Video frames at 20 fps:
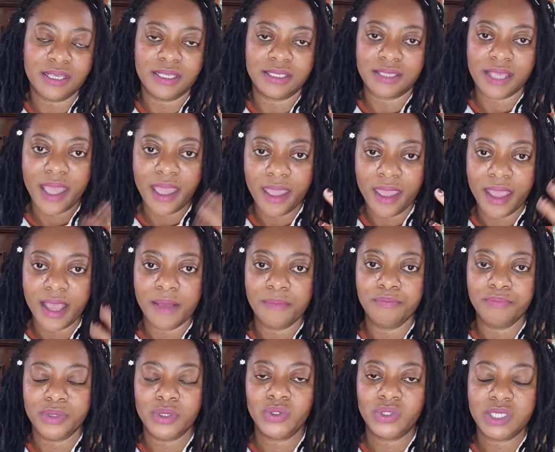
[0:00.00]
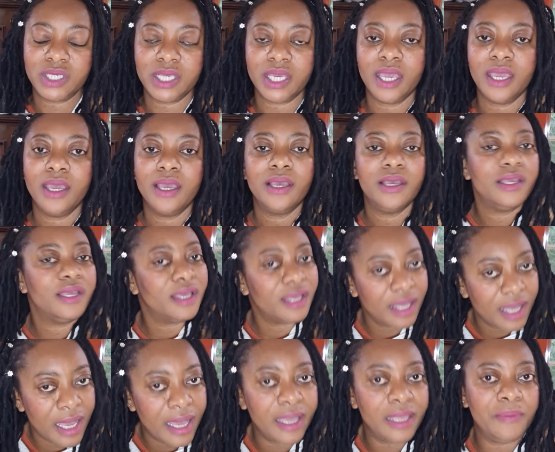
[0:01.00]
is, hair and beauty.
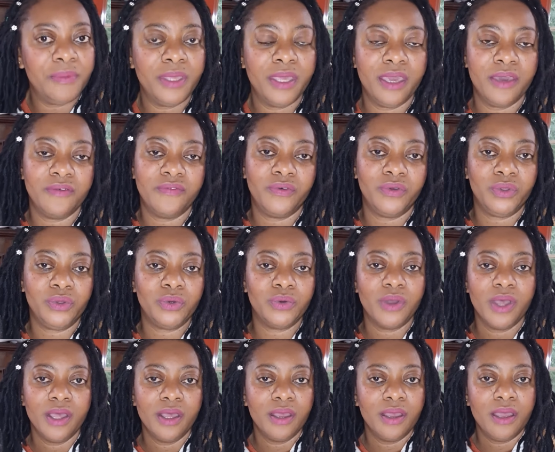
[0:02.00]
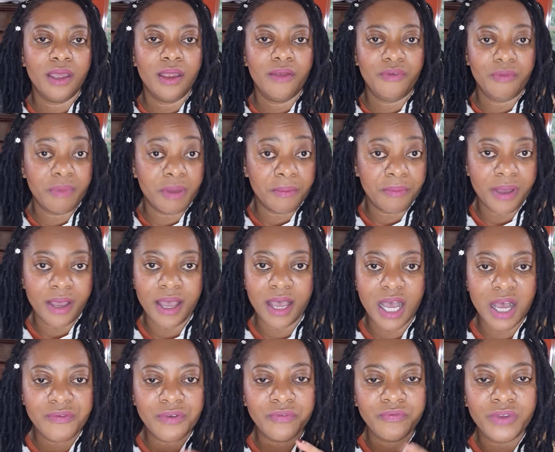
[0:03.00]
I'm here for you. Remember, I
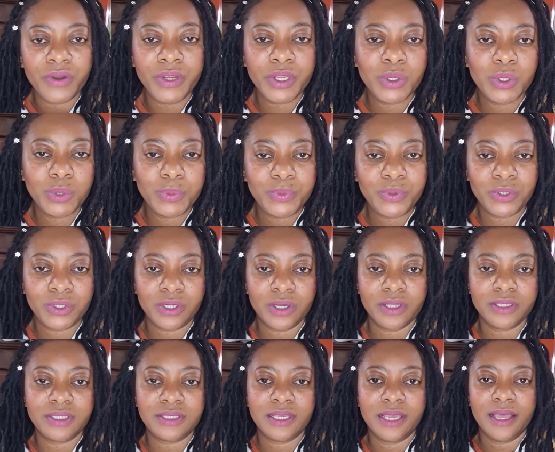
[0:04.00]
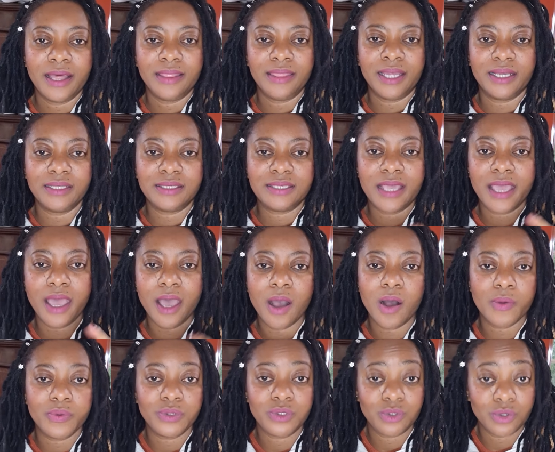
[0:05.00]
have a very good product that
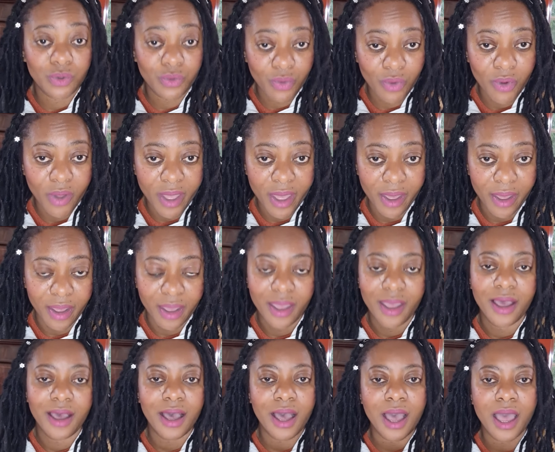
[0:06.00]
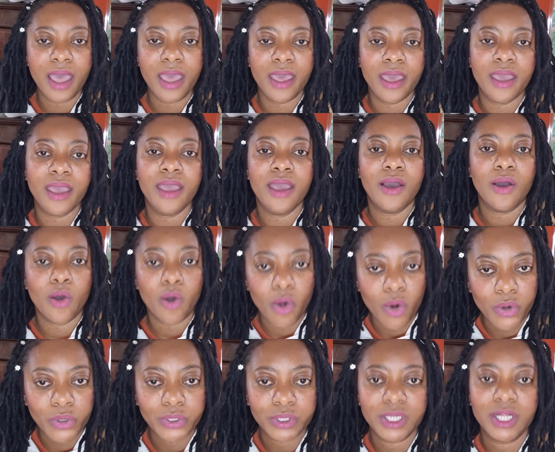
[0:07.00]
helps to grow hair, a hair
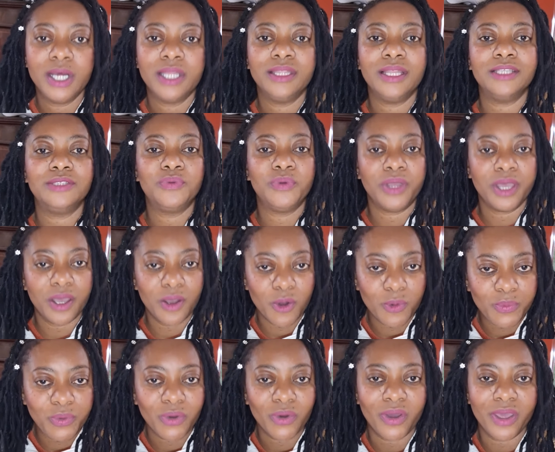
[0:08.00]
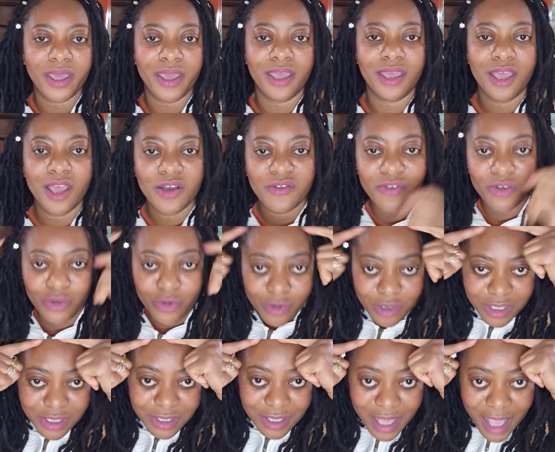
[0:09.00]
oil that will help your hair for
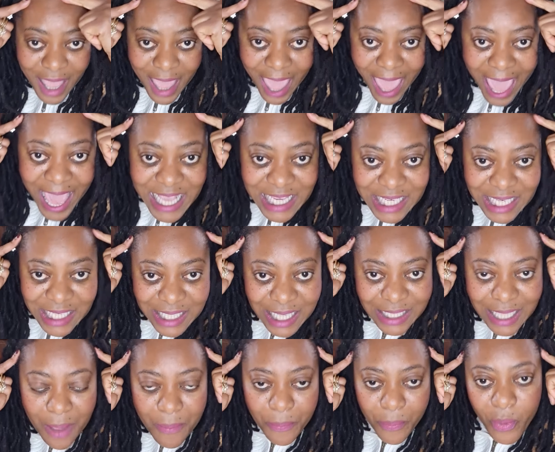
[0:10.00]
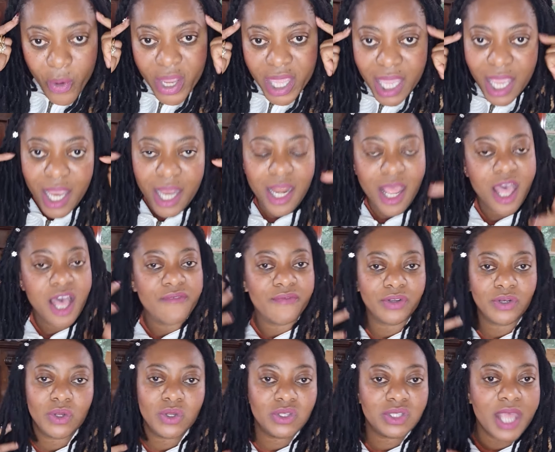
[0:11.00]
those edges that are breaking, for
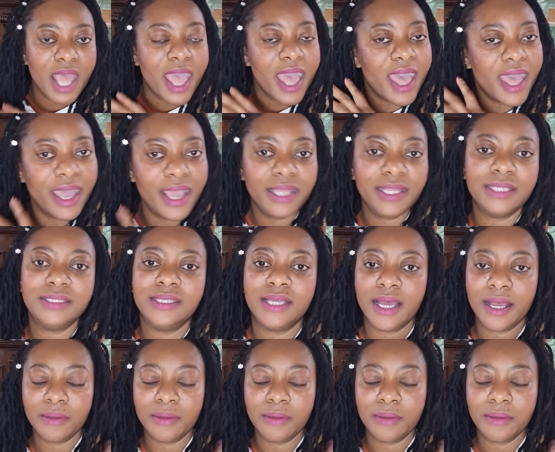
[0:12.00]
those hair that